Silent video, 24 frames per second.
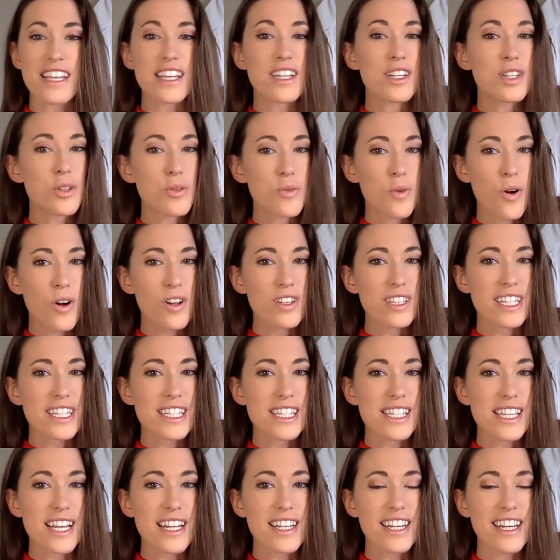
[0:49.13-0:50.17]
in New
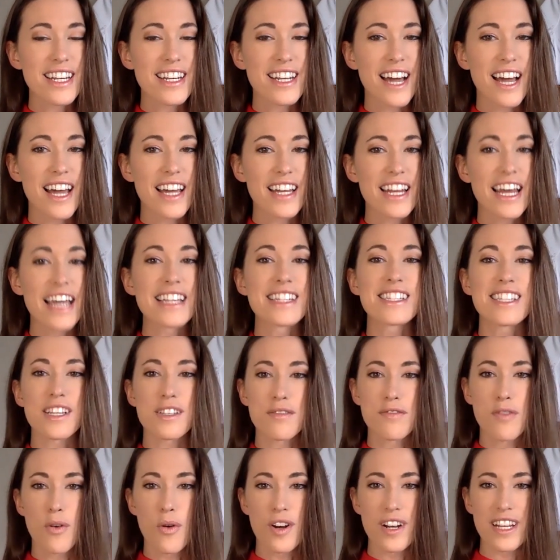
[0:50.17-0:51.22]
Orleans Sunday night at
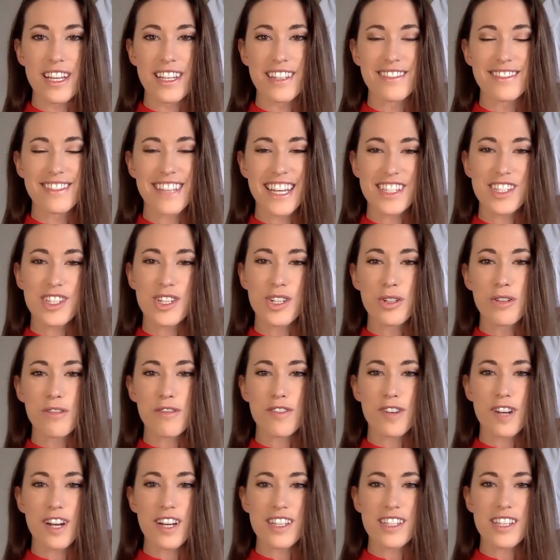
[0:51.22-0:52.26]
6:40. That's going to do
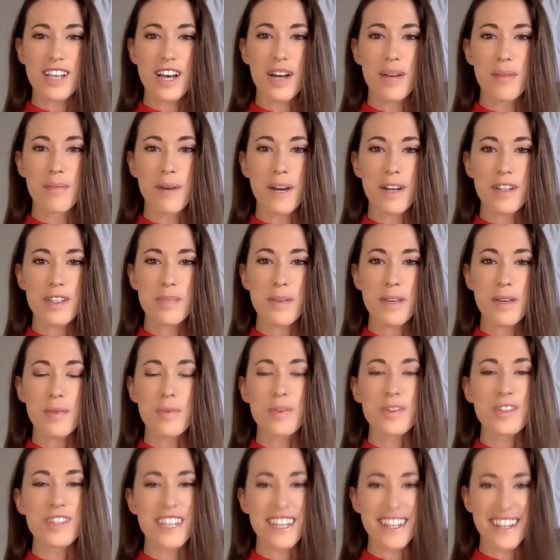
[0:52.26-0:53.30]
it for us on Bucs Beat.
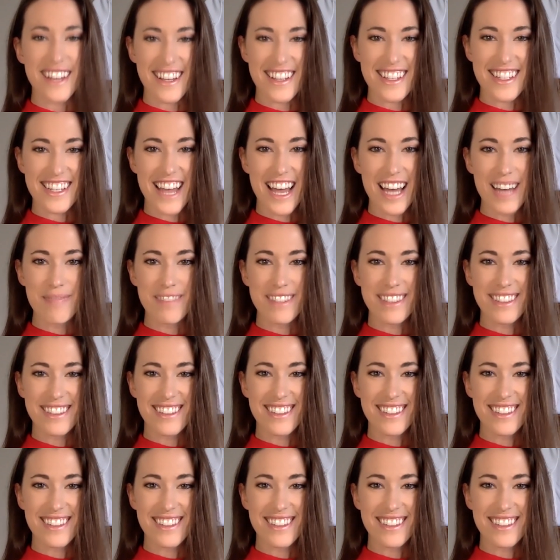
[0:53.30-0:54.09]
We'll see you next time.